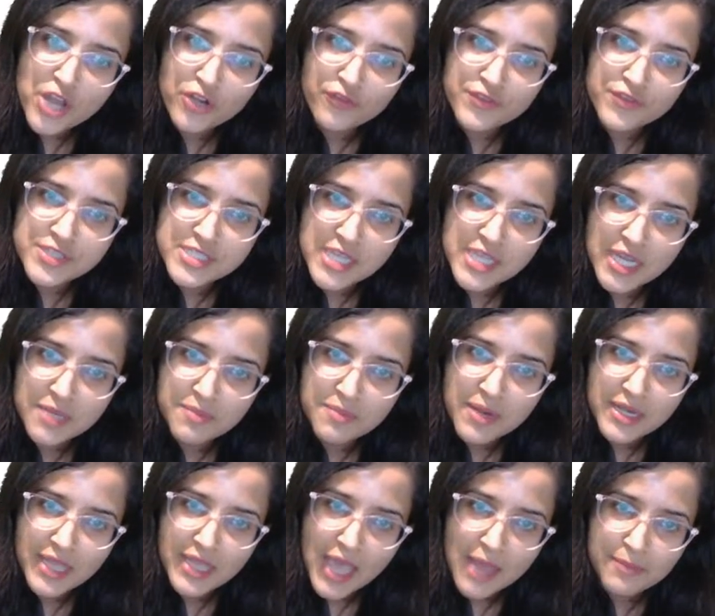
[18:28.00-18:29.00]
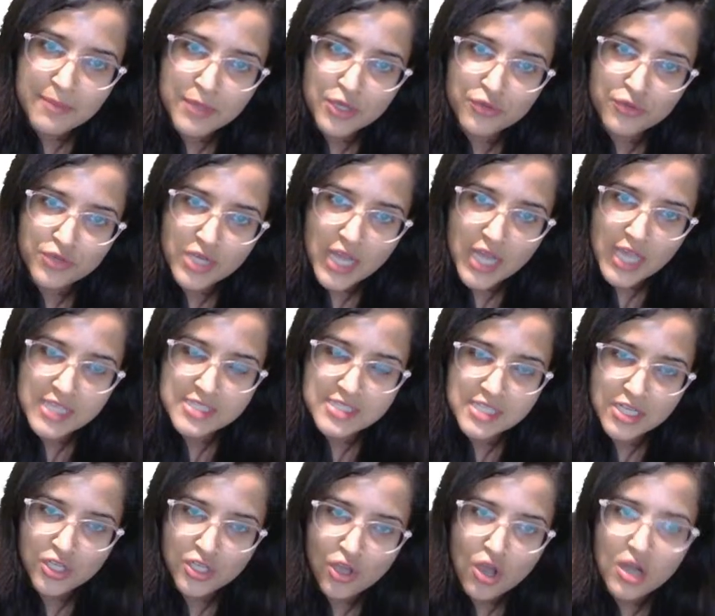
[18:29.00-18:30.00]
a statement can be utilized
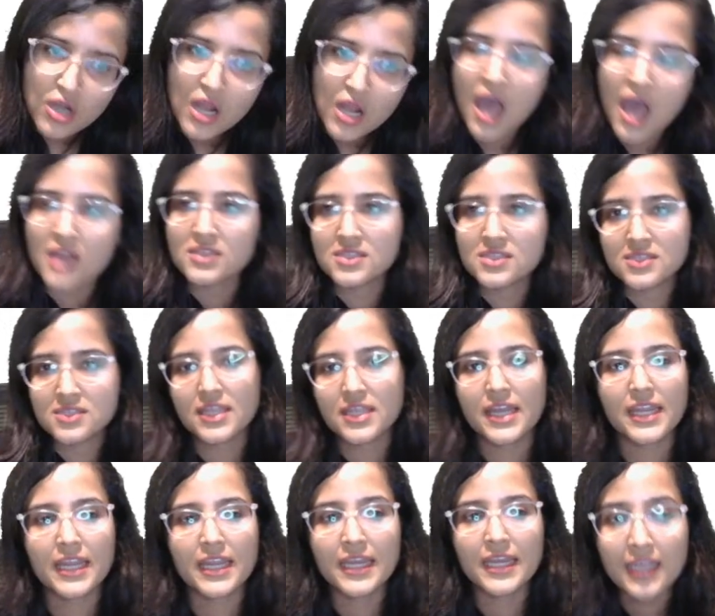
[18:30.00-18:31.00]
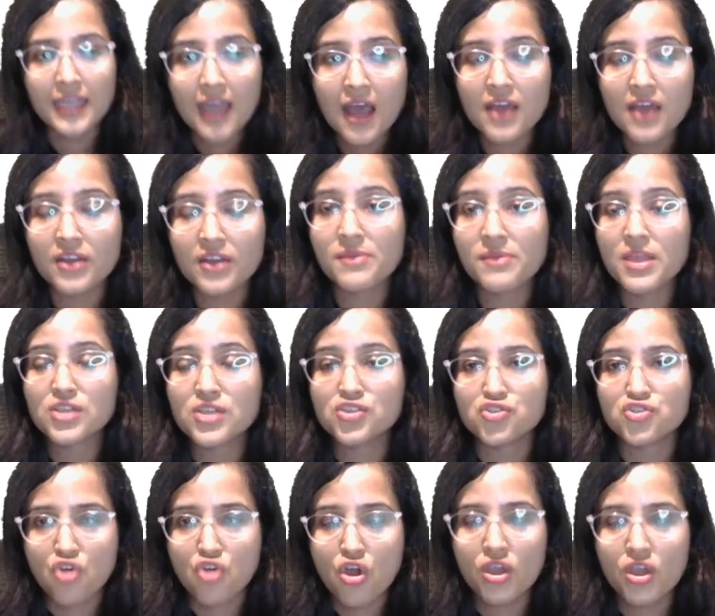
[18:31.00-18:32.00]
in your answer, that India remains
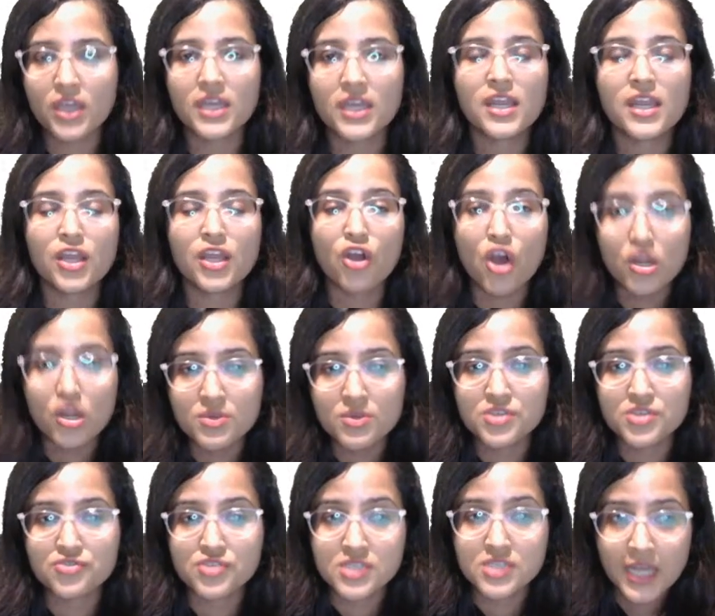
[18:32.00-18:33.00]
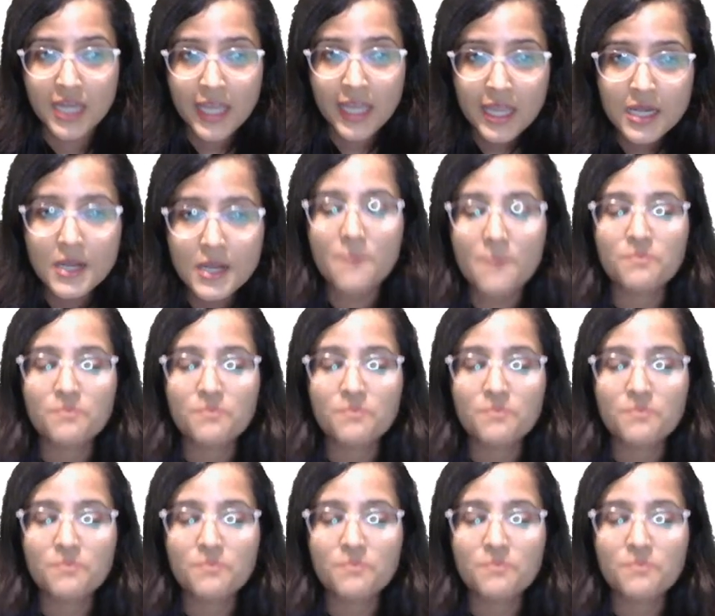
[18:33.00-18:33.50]
strong, Indian economy is resilient